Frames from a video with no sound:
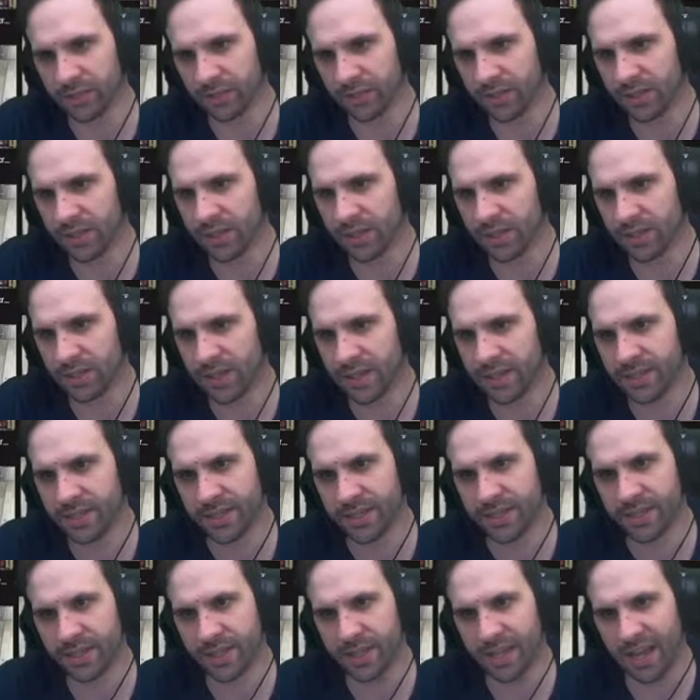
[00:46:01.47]
See this kind
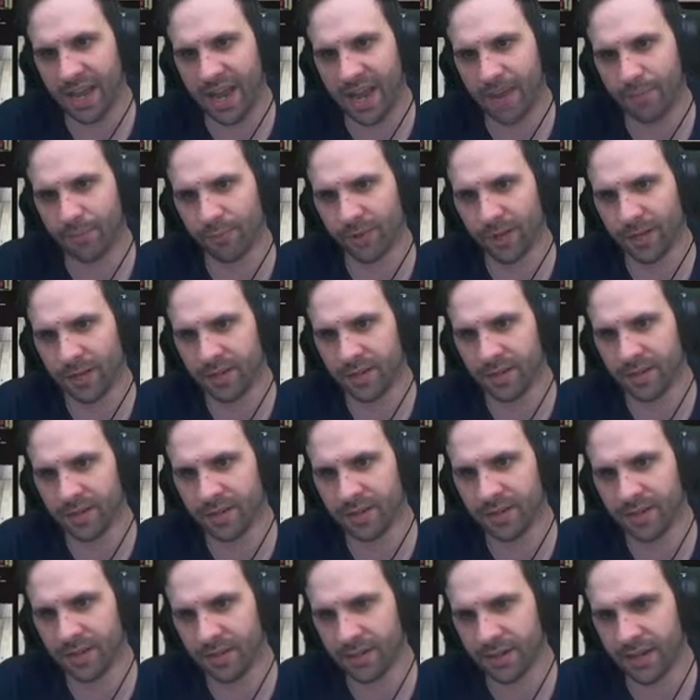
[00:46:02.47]
of gap right
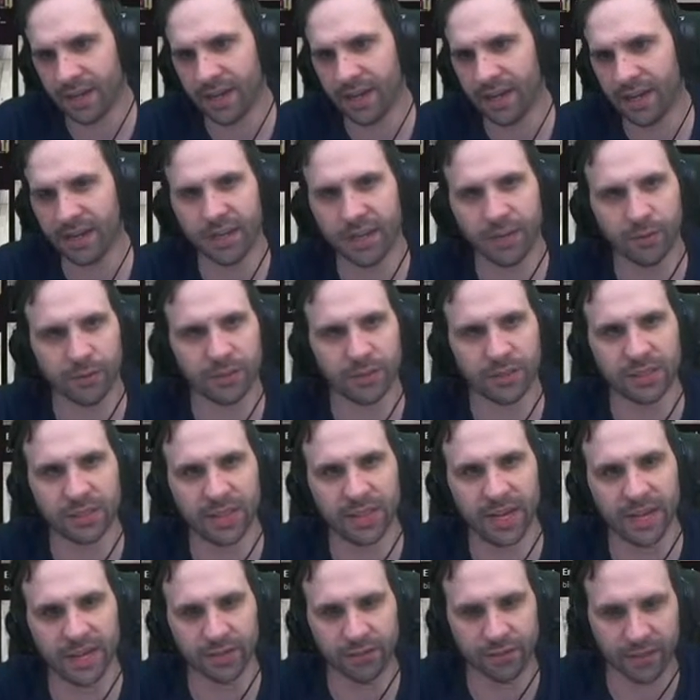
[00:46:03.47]
here? Yeah, it was
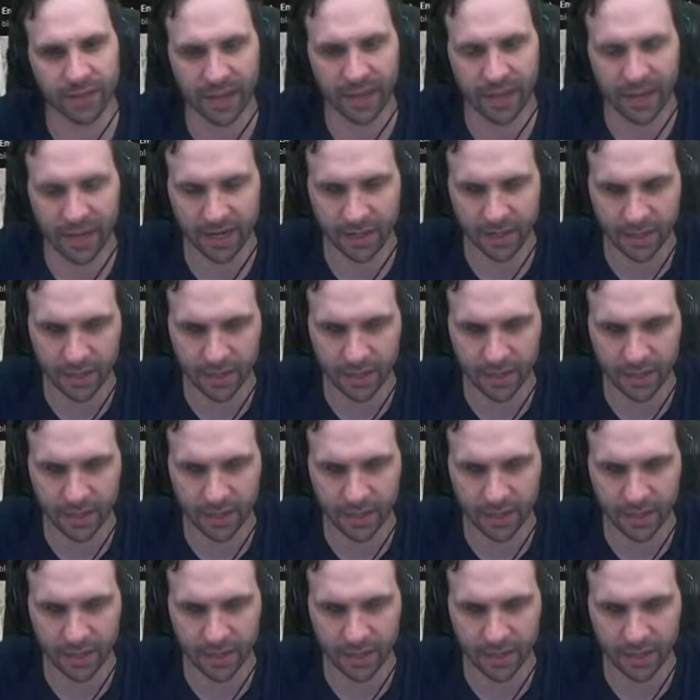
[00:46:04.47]
designed for that.